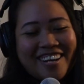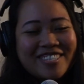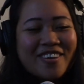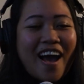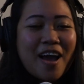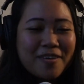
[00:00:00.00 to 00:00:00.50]
No.
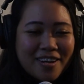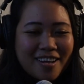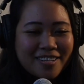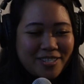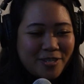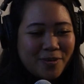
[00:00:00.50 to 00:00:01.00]
So I went
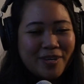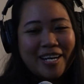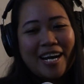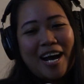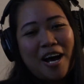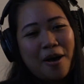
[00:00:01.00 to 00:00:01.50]
on the
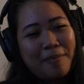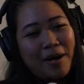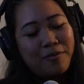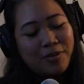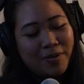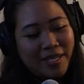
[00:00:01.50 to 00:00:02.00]
tour.
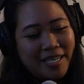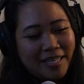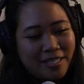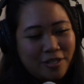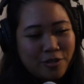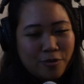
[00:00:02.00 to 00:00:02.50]
I was working
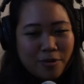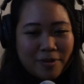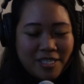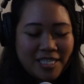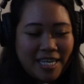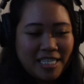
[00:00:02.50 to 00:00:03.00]
as their tour
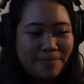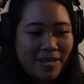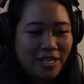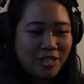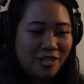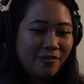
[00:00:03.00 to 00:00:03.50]
merchandise
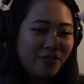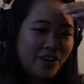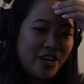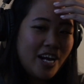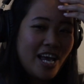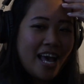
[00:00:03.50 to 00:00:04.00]
manager
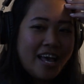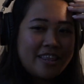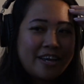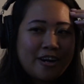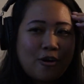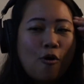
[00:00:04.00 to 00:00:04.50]
for
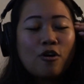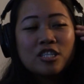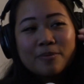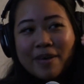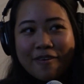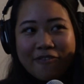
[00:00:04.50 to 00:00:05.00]
their
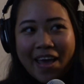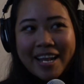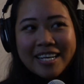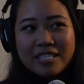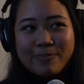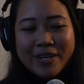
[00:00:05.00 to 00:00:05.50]
ultimate
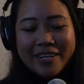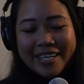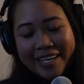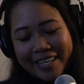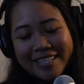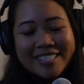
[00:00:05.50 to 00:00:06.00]
fan
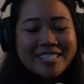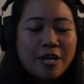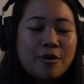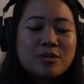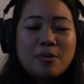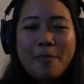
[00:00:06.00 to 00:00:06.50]
experience.
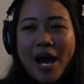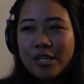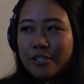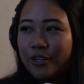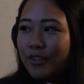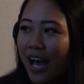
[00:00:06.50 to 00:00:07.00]
So it was The
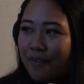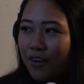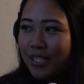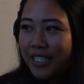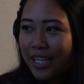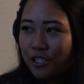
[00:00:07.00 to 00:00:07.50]
Bachelor live
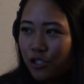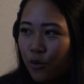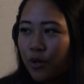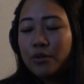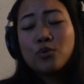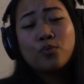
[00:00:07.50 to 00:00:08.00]
on stage
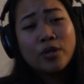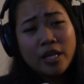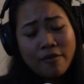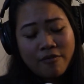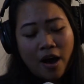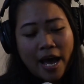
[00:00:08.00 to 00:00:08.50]
tour. It was
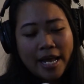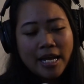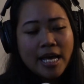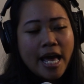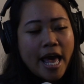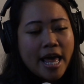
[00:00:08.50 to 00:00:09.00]
really fun.